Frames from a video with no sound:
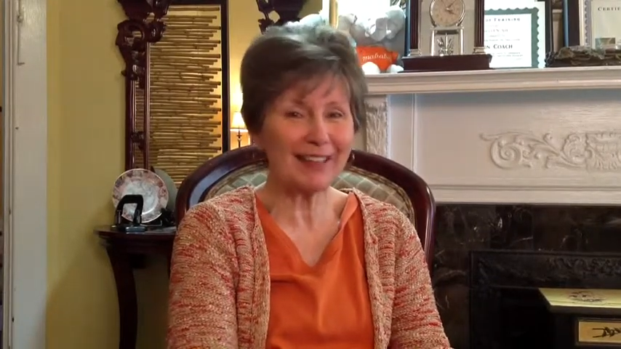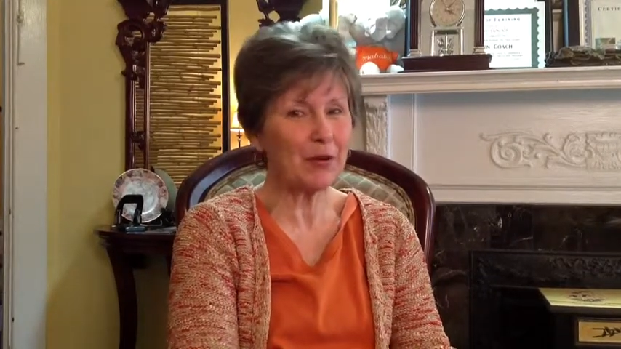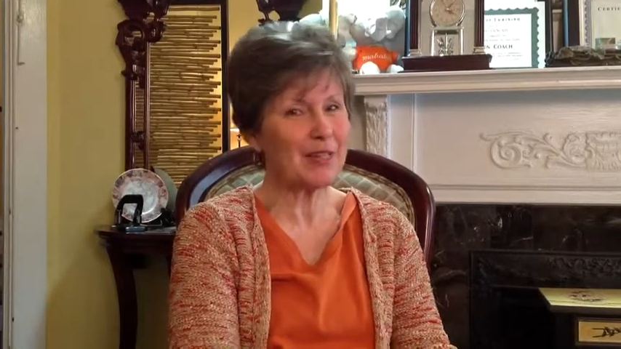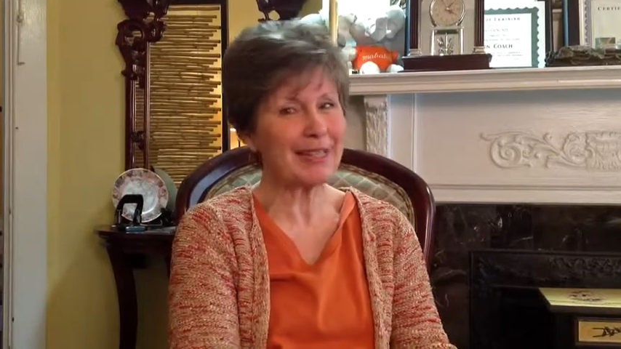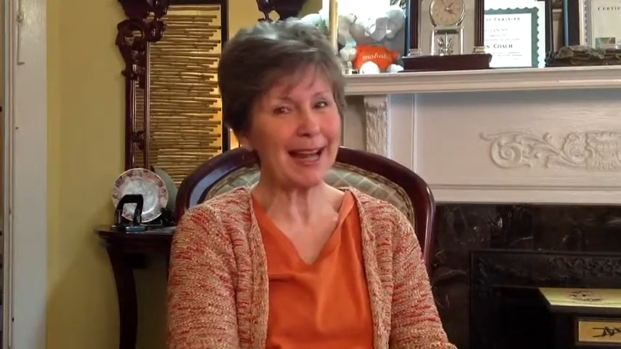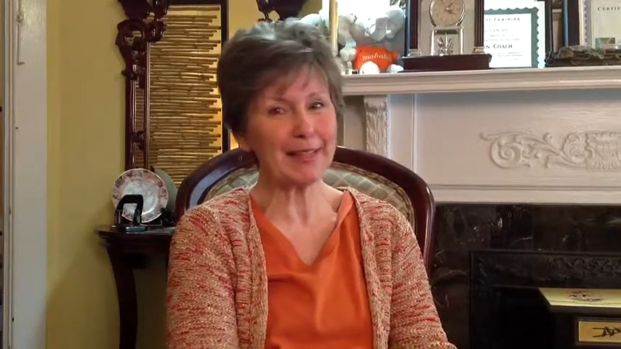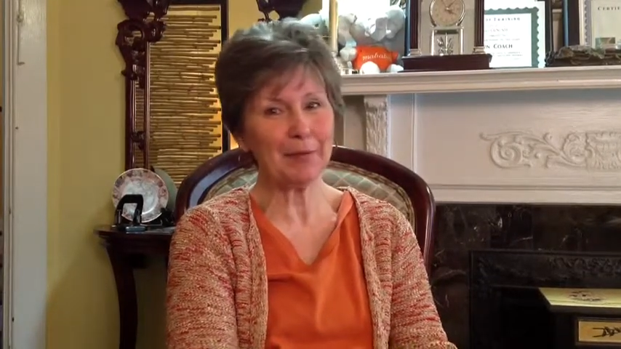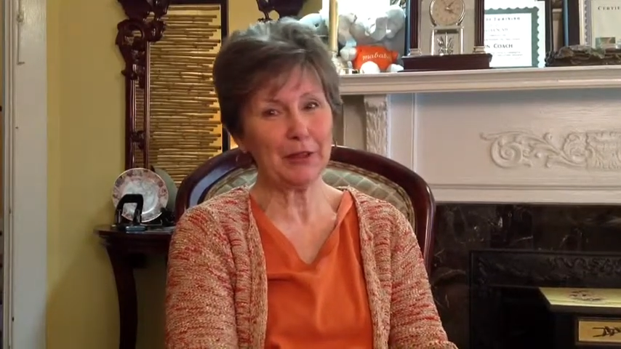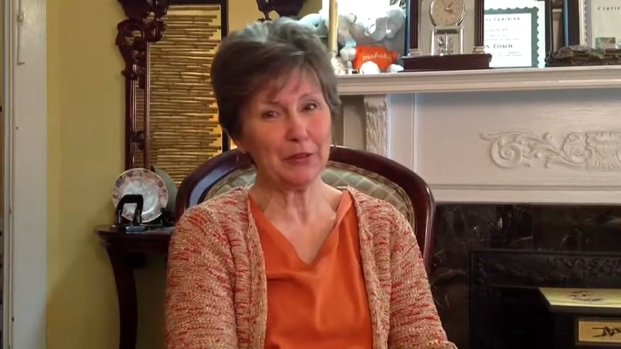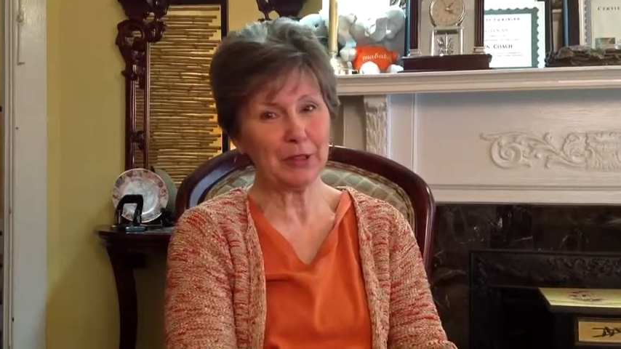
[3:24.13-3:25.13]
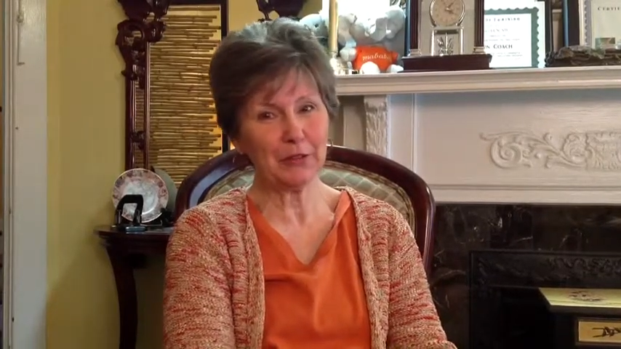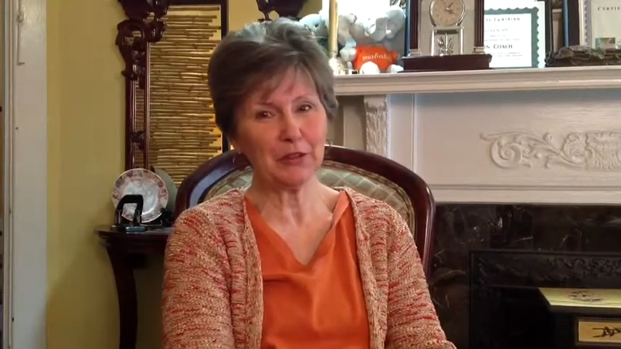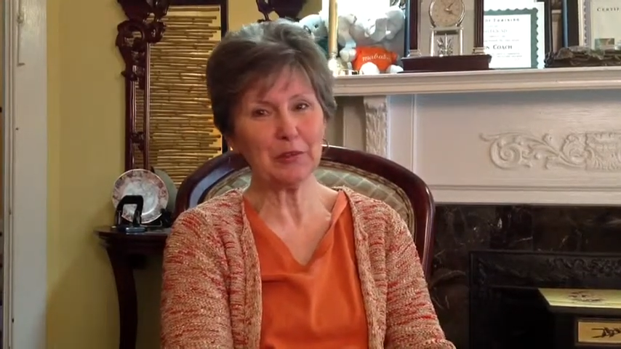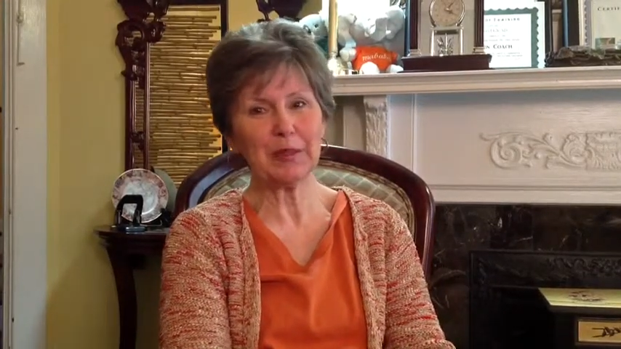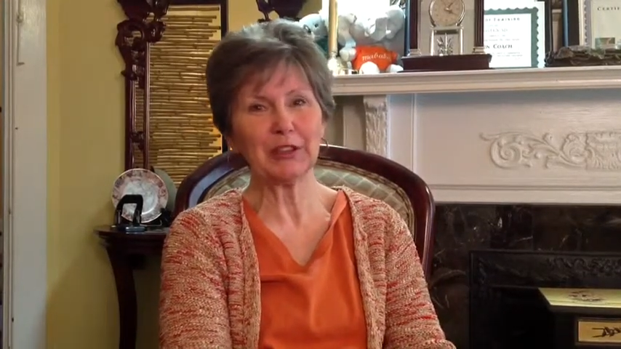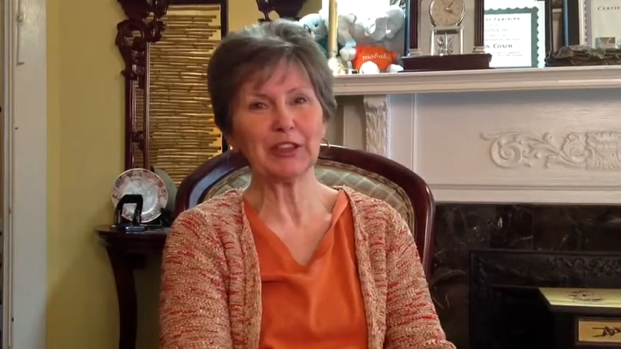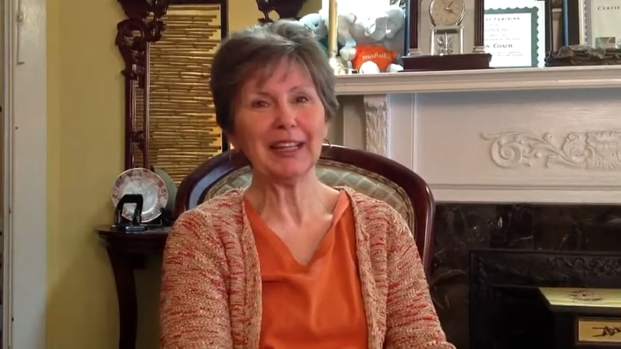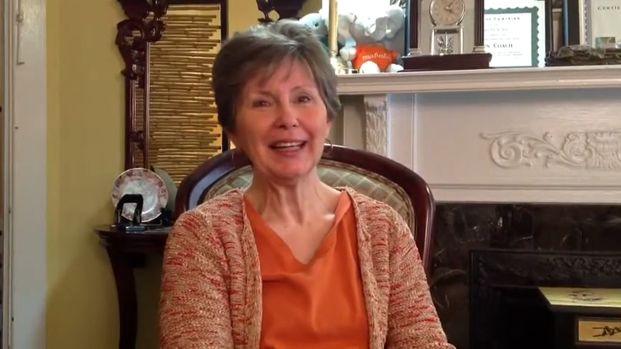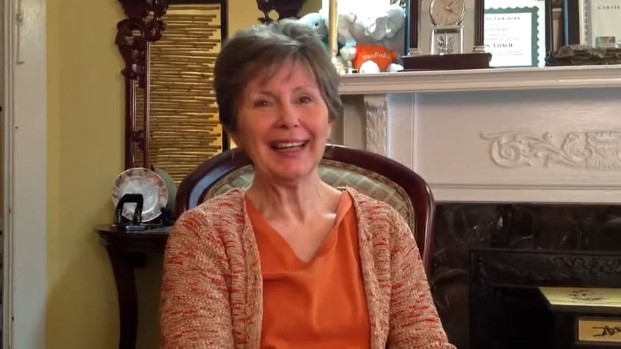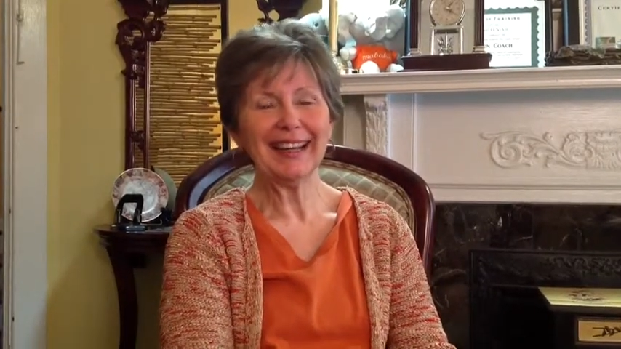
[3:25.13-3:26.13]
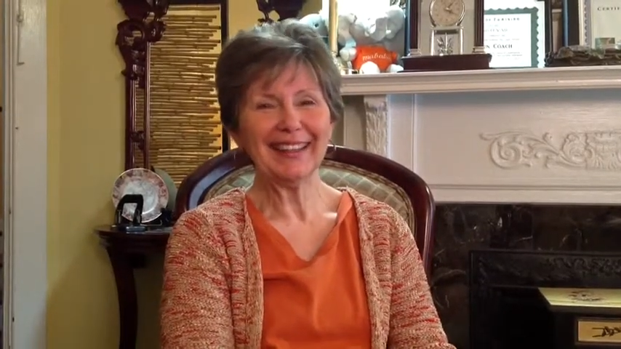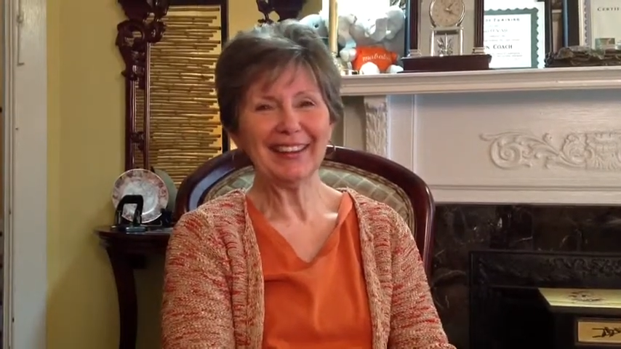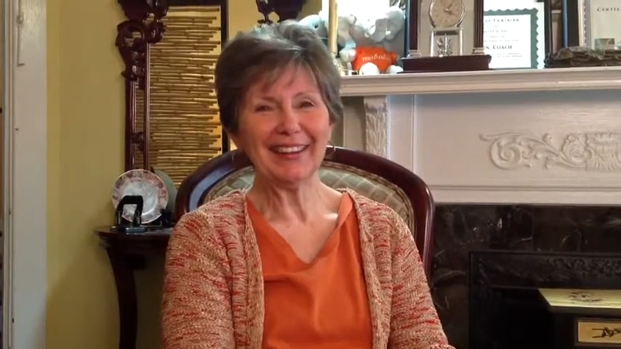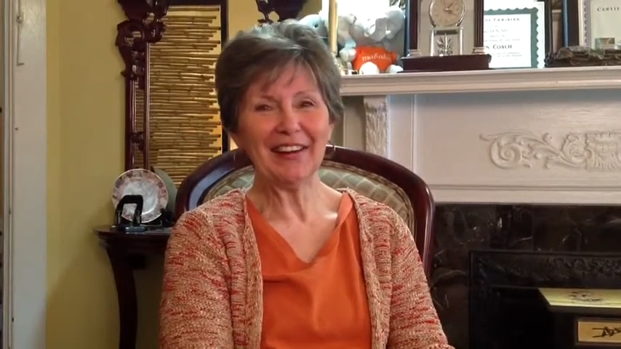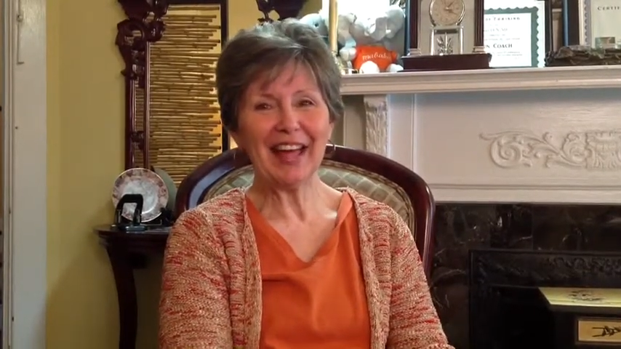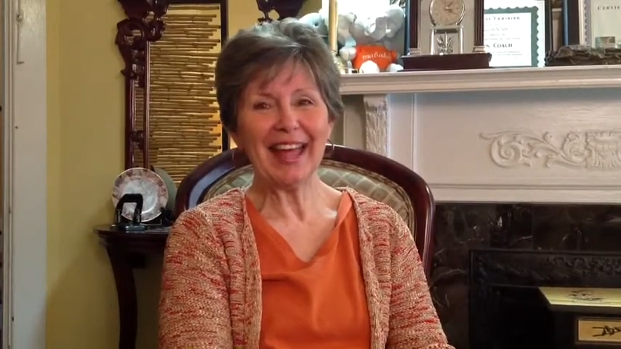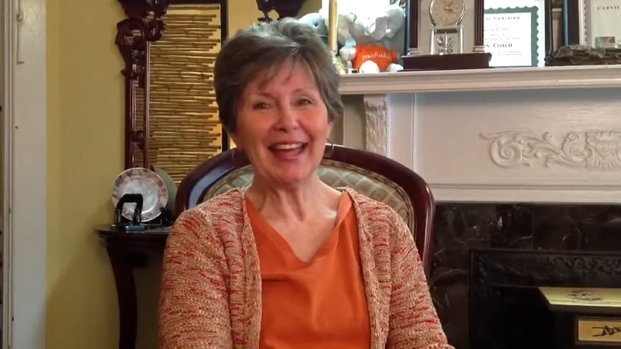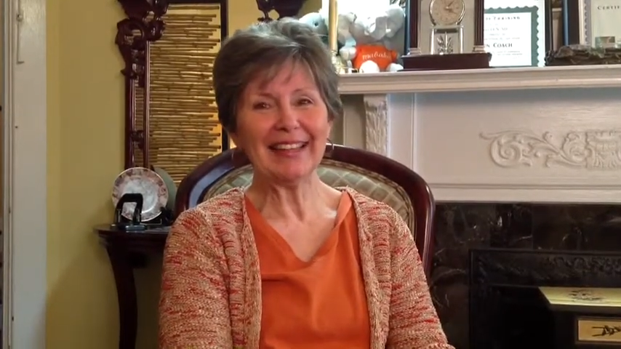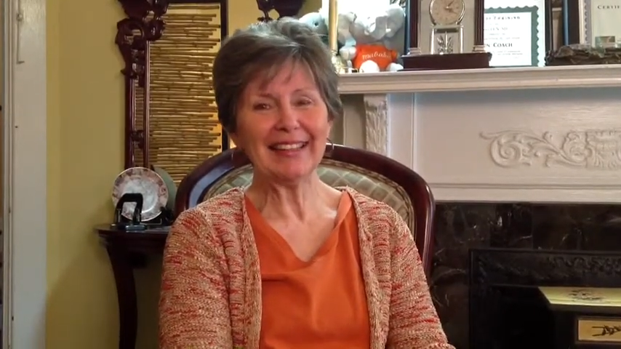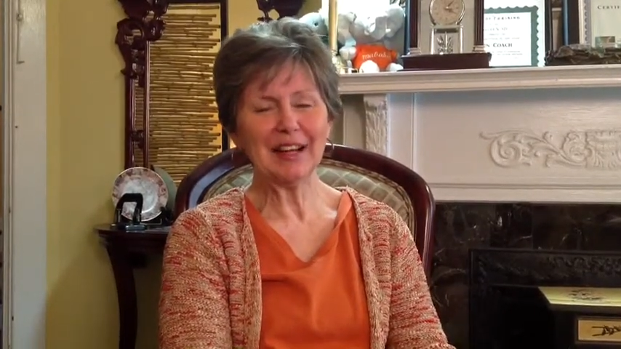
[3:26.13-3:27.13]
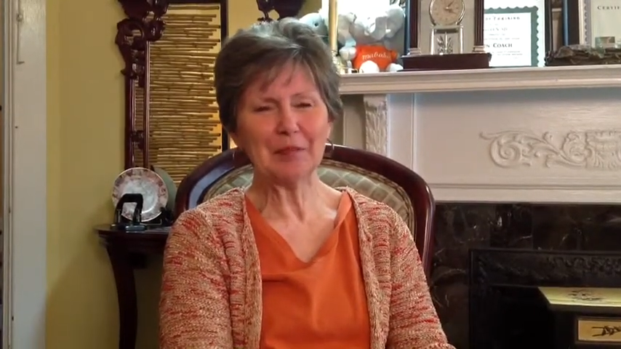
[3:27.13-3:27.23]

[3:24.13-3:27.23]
I always tax my adrenals too much, and